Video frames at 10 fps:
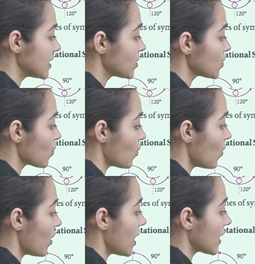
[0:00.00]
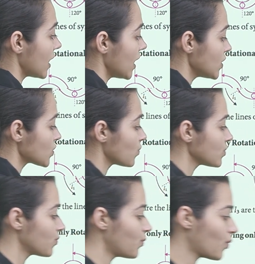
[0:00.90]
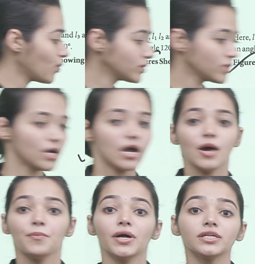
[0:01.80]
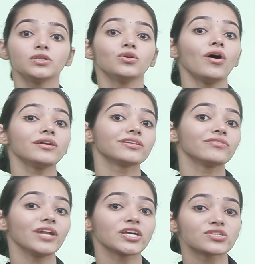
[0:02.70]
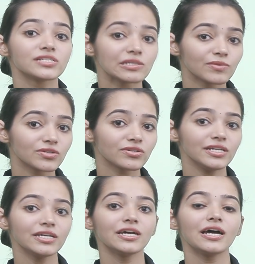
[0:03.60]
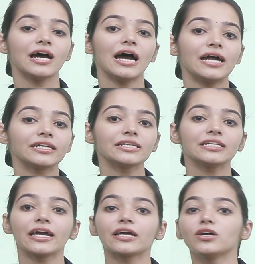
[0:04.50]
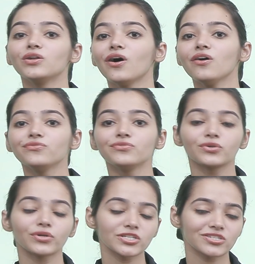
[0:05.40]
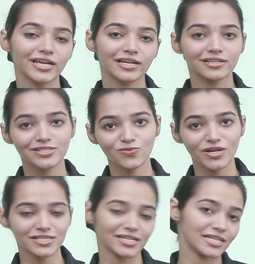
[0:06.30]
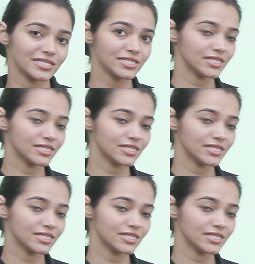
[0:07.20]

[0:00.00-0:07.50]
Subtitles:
this is again shows both but not reflection symmetry at an angle of rotation angle is what? 90